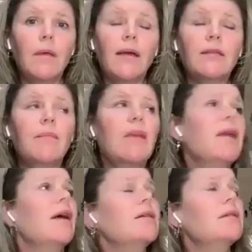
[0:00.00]
Yeah,
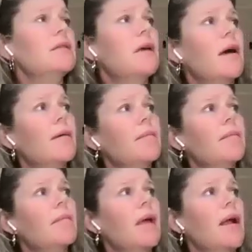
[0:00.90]
something else
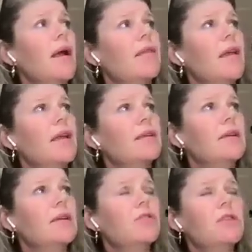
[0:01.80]
that I think is
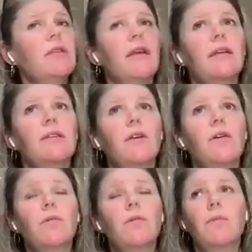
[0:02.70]
interesting.
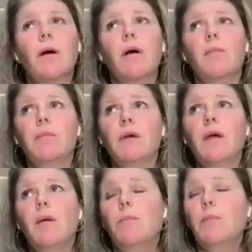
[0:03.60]
So
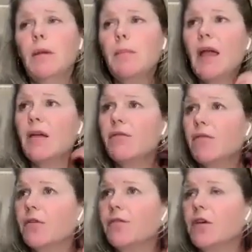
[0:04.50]
prepaying
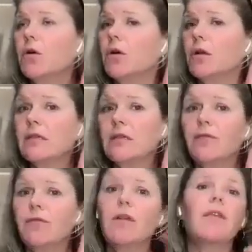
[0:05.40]
for a funeral is
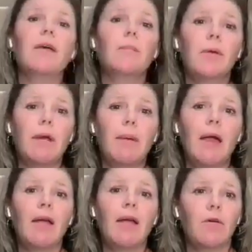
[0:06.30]
different than
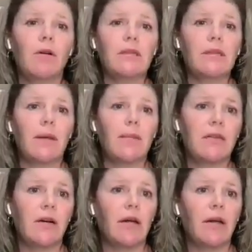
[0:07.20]
prepaying for a
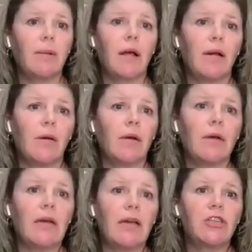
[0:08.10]
cemetery plot or a
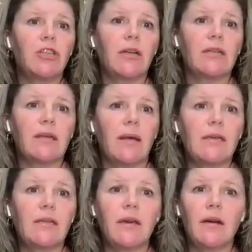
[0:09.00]
niche at a
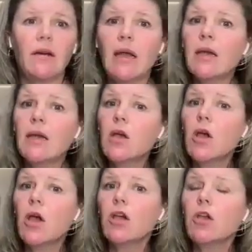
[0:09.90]
cemetery.
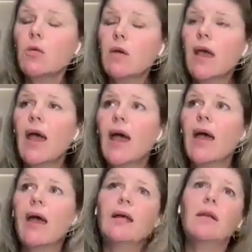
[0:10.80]
You
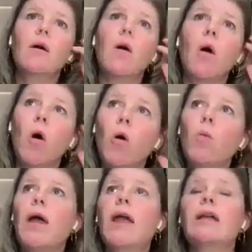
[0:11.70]
can
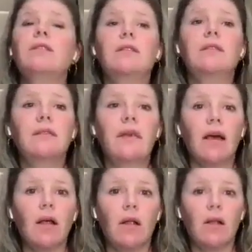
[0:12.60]
always
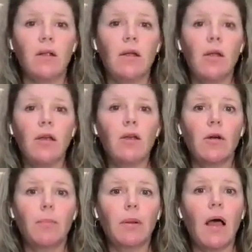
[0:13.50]
sell
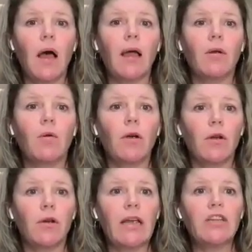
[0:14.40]
your plot or
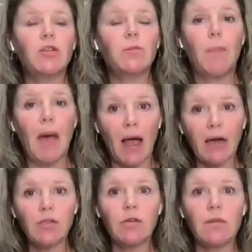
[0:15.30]
your niche
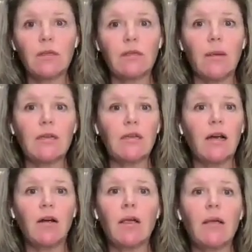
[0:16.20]
back to the
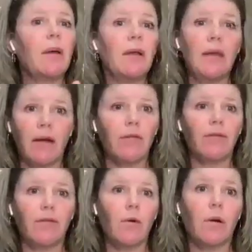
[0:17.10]
cemetery, but never
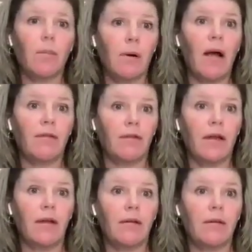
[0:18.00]
for a
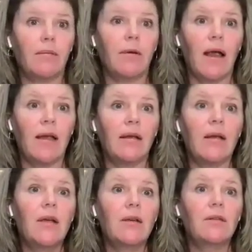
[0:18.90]
profit, right?
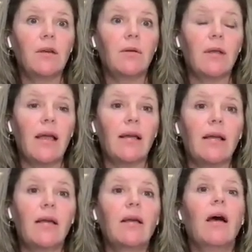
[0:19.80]
So like,
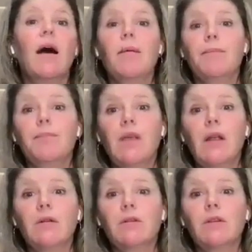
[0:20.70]

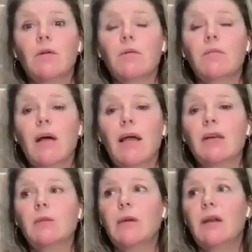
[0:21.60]
so my
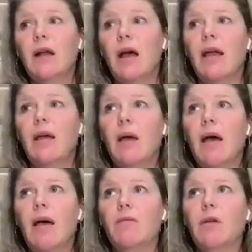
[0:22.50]
husband and I
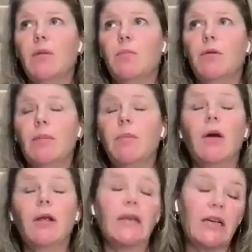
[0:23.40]
we
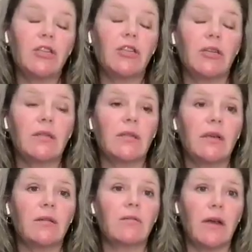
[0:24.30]
pre-bought niches
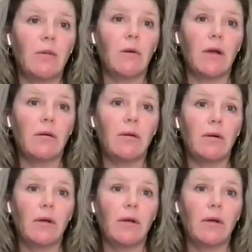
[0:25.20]
at Greenwood.